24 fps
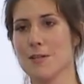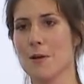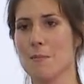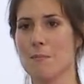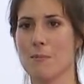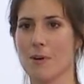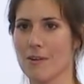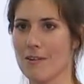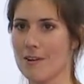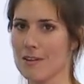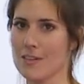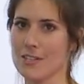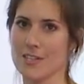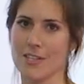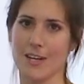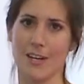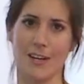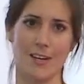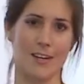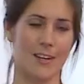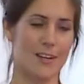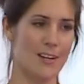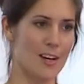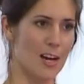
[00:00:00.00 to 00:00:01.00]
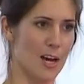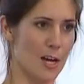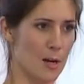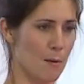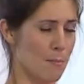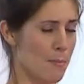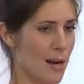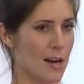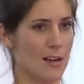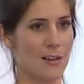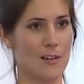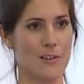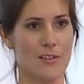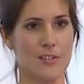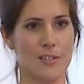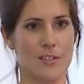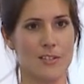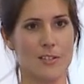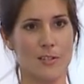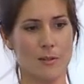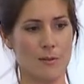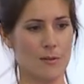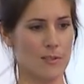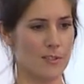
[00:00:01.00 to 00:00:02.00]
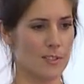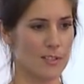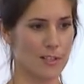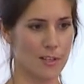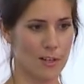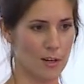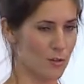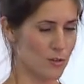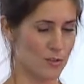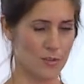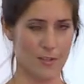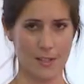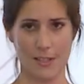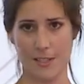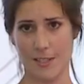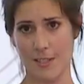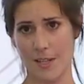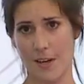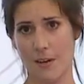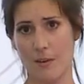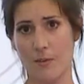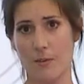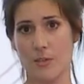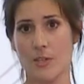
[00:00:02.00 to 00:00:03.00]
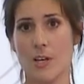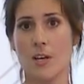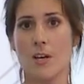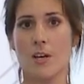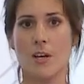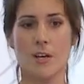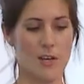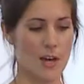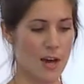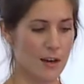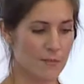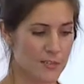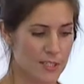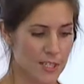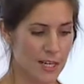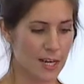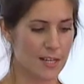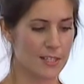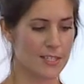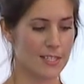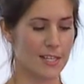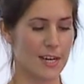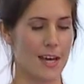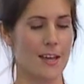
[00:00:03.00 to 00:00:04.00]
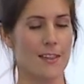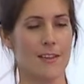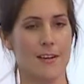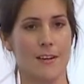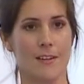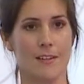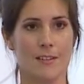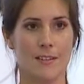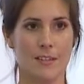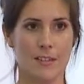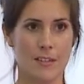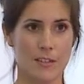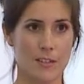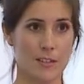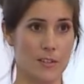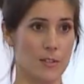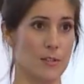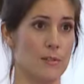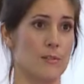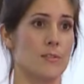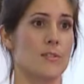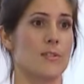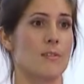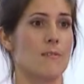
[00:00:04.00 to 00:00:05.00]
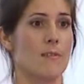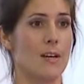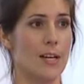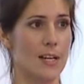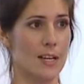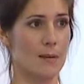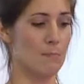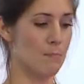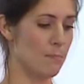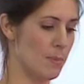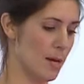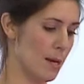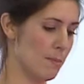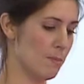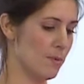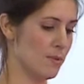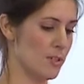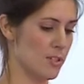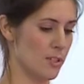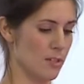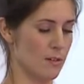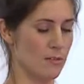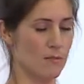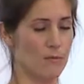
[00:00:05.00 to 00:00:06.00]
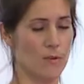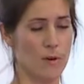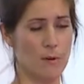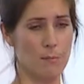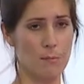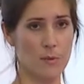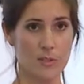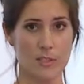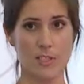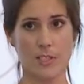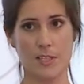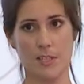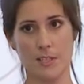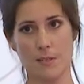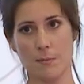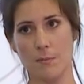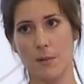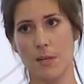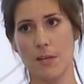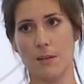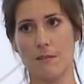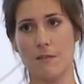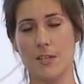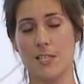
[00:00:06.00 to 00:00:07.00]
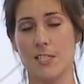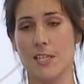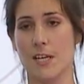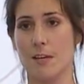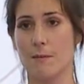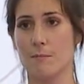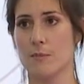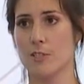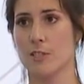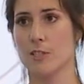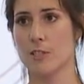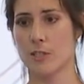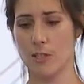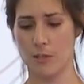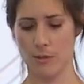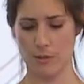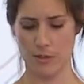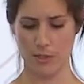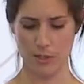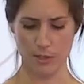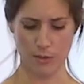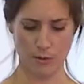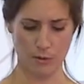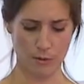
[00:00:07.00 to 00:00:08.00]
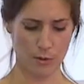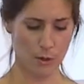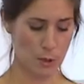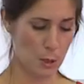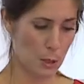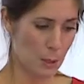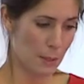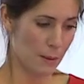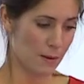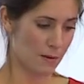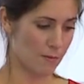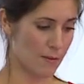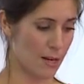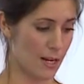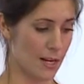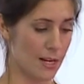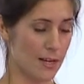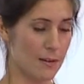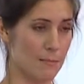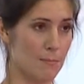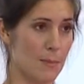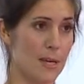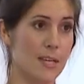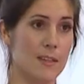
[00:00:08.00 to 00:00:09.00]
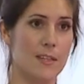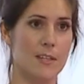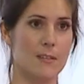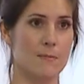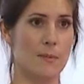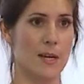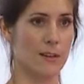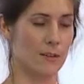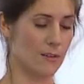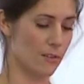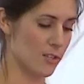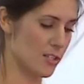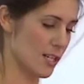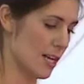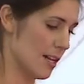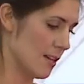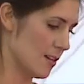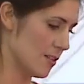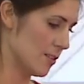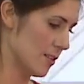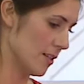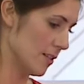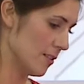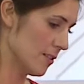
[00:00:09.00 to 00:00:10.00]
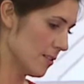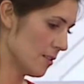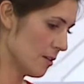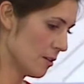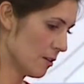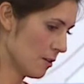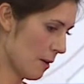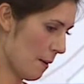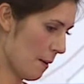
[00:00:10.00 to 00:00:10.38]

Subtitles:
number crunching and a biologist who's culturing cells. You have to get together to really be able to form multidisciplinary teams to really meet these medical challenges.